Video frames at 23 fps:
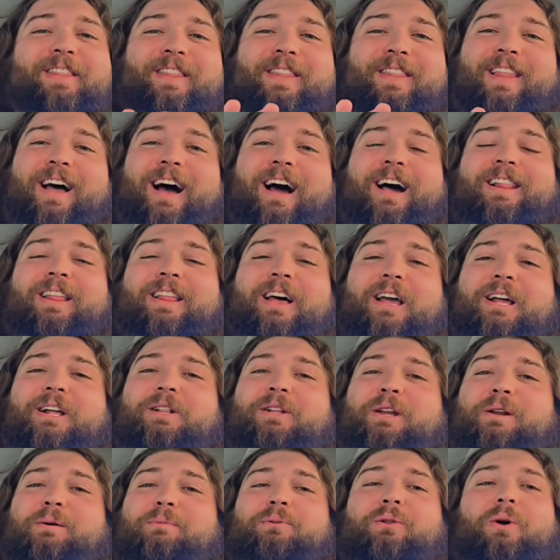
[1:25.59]
not
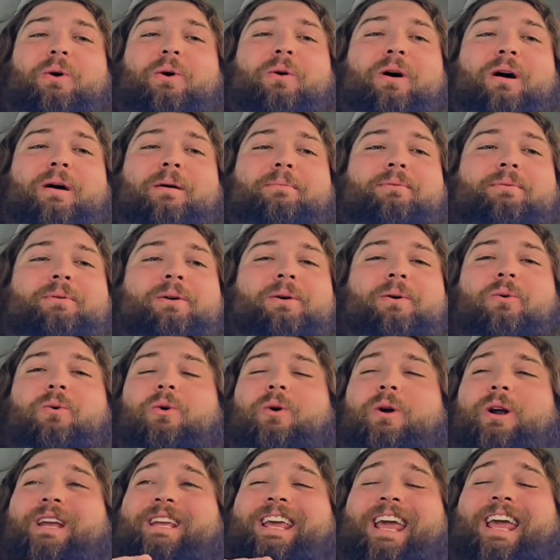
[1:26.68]
likely to blow up
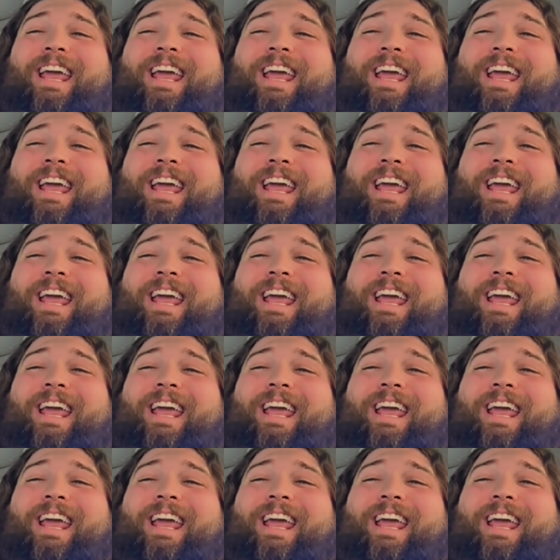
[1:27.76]
or